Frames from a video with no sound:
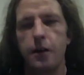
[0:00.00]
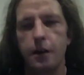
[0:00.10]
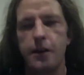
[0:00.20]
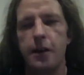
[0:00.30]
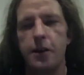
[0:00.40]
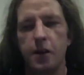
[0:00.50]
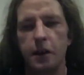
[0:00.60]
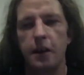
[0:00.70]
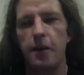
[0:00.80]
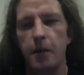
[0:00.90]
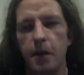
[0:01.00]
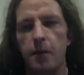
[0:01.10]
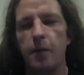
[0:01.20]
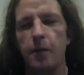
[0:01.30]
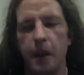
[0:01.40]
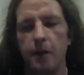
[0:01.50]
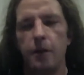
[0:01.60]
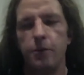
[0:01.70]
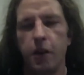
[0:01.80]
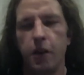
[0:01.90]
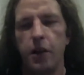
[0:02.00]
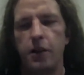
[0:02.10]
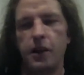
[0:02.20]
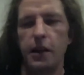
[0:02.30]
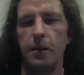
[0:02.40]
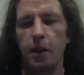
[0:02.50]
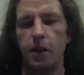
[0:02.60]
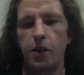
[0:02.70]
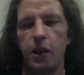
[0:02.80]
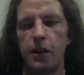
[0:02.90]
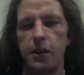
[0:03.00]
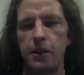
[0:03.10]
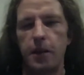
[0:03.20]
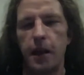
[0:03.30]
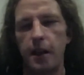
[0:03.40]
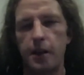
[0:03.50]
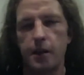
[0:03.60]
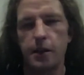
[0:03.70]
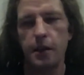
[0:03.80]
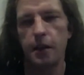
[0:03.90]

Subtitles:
essentially a minimum viable product in a blockchain space,